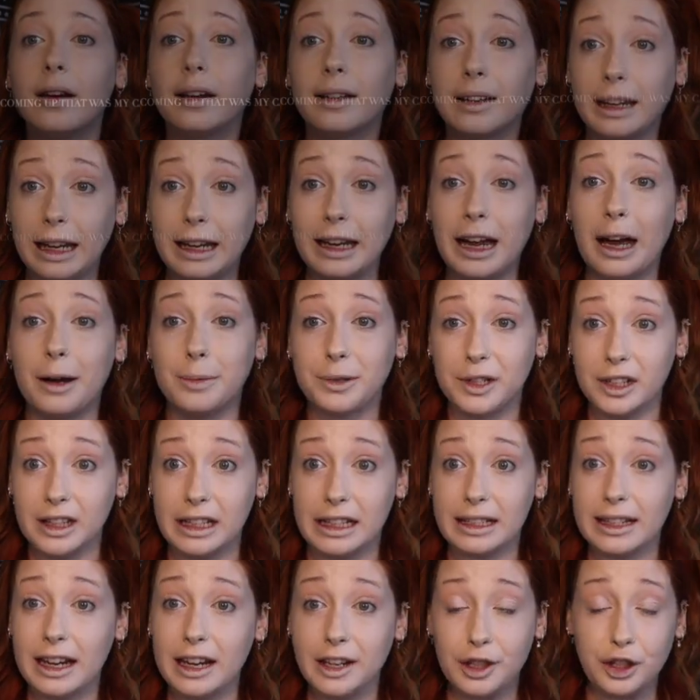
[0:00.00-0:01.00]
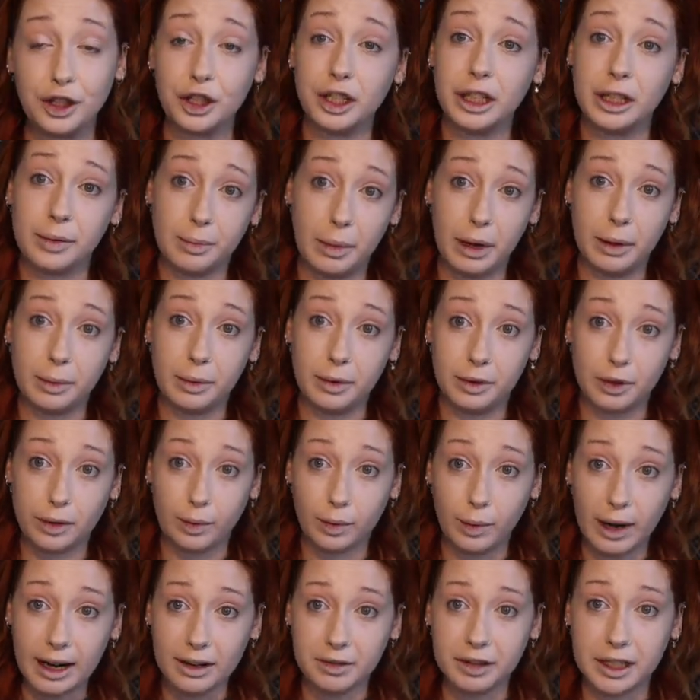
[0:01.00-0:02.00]
Can capture these energy bubbles
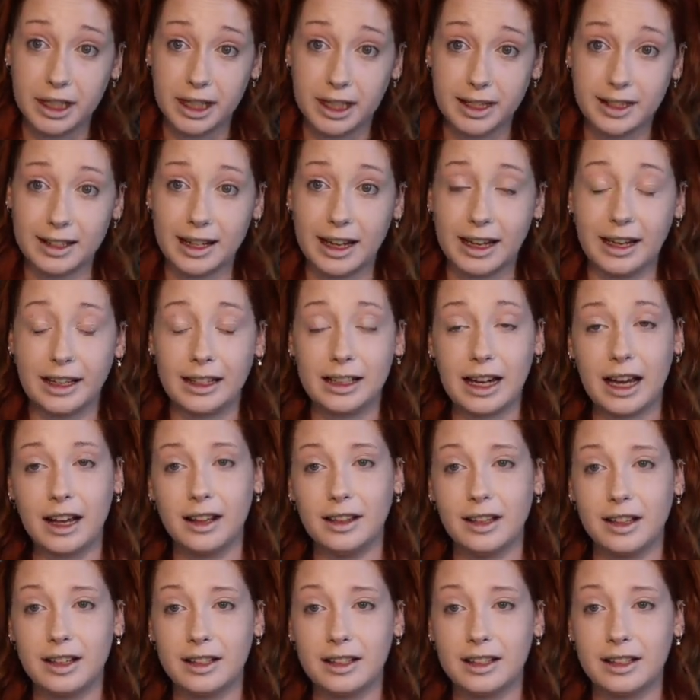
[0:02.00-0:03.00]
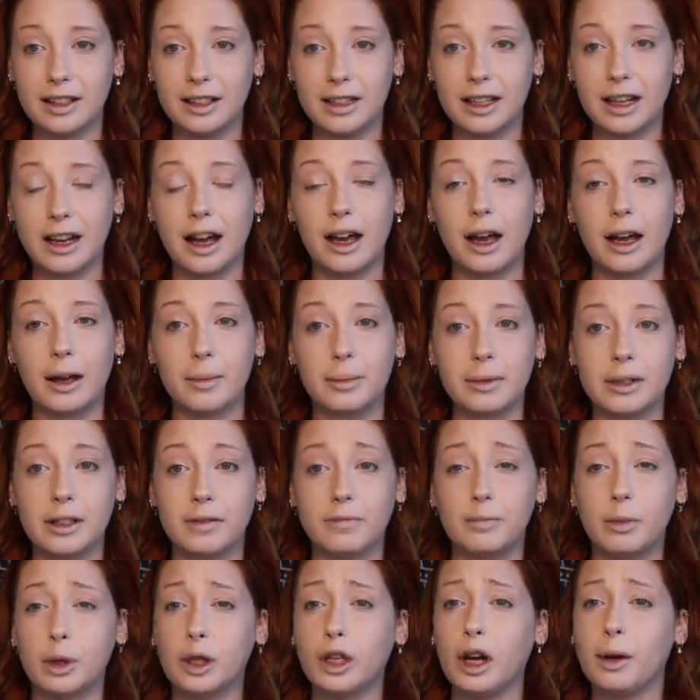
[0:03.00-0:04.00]
around us and tell us the types
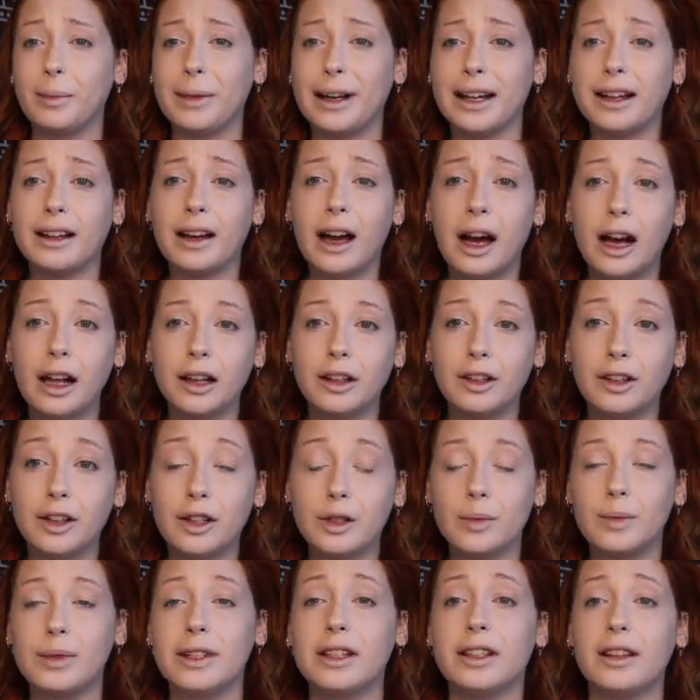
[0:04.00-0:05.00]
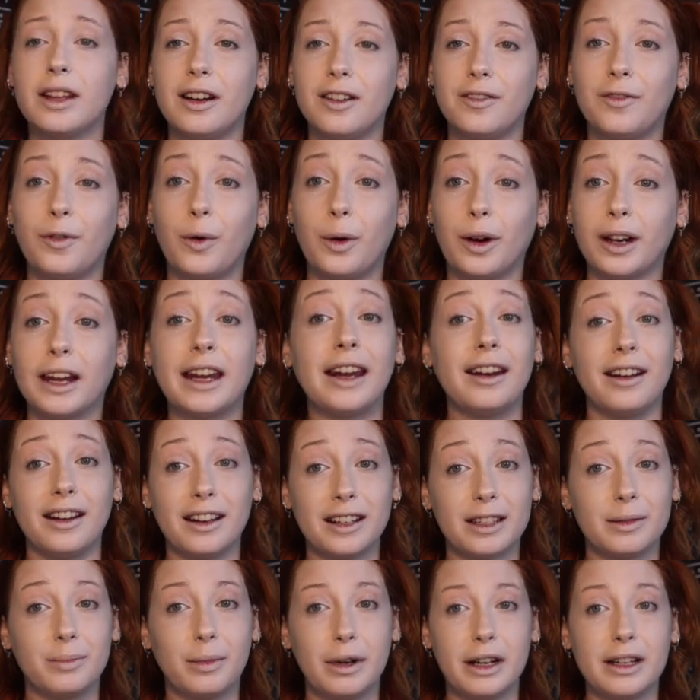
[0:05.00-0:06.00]
of predominant colors, which therefore can
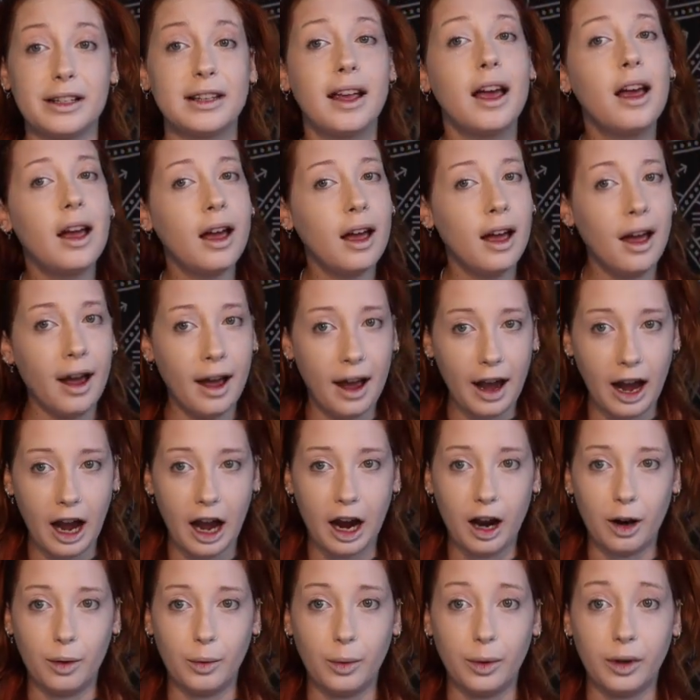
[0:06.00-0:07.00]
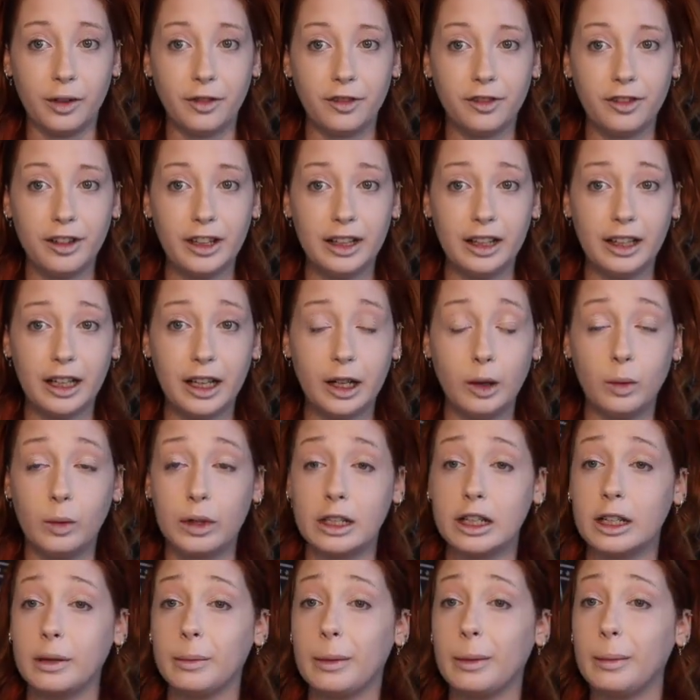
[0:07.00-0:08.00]
express how we're feeling, what
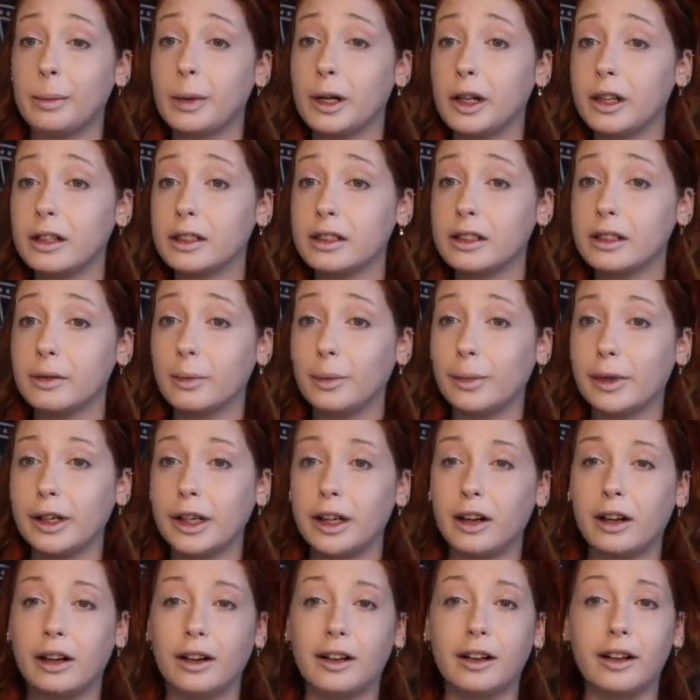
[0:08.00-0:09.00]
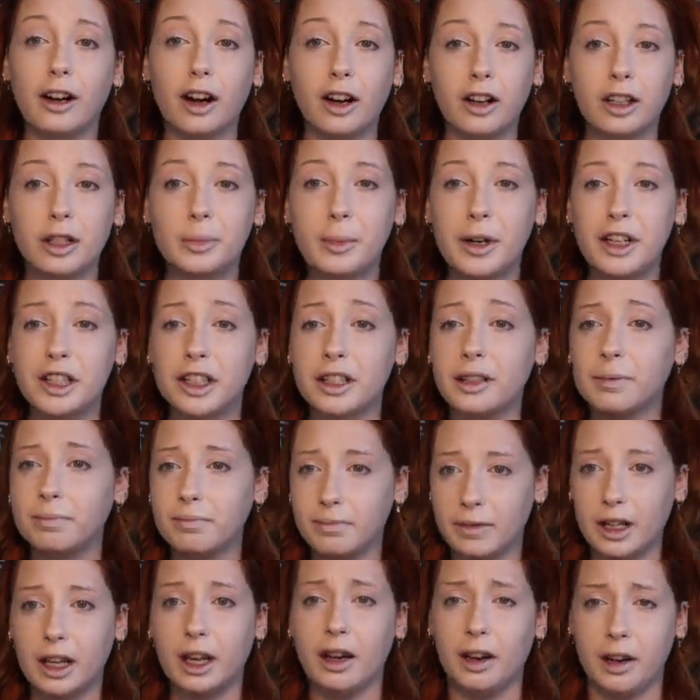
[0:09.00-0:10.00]
type of person we are, our expression,
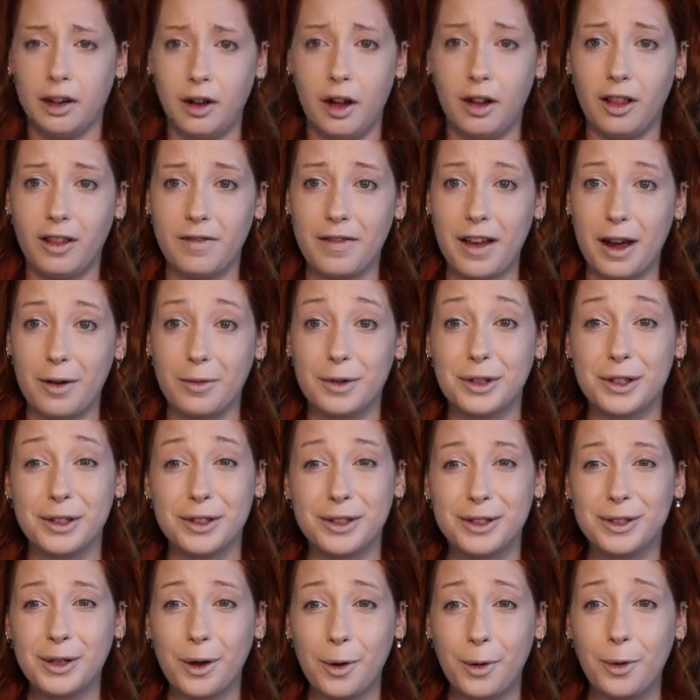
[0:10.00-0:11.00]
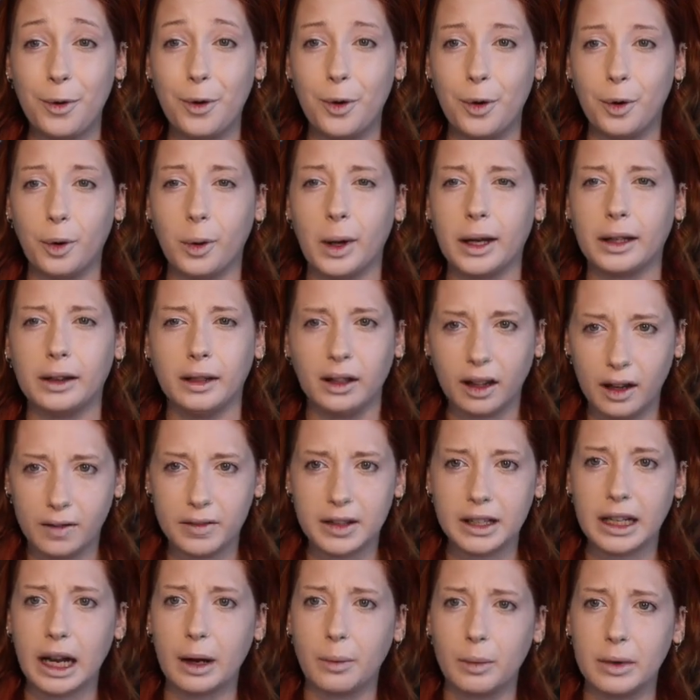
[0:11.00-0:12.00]
and all of that, which is so cool. I'd love
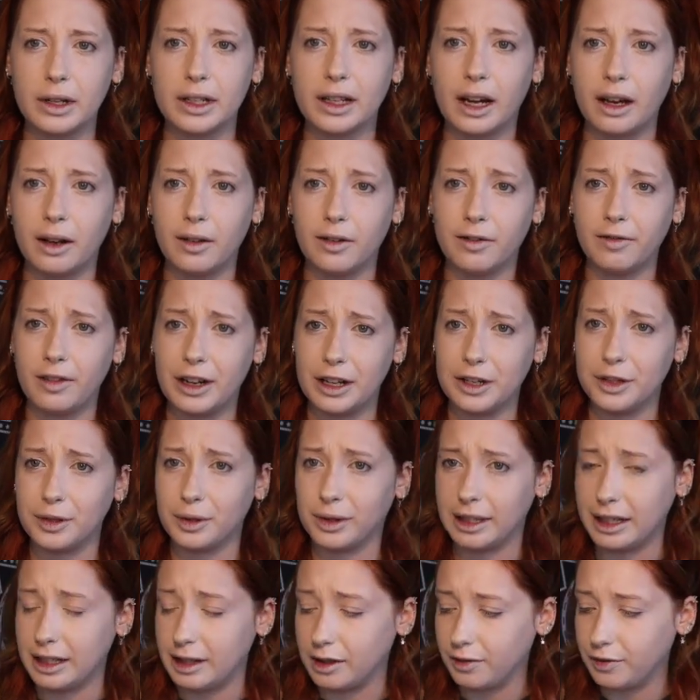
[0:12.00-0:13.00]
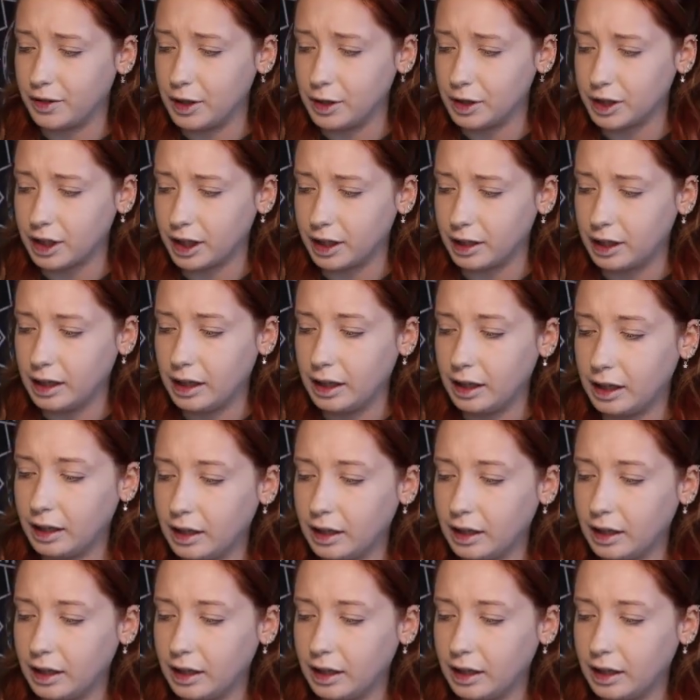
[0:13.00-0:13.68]
to get one done eventually in the future.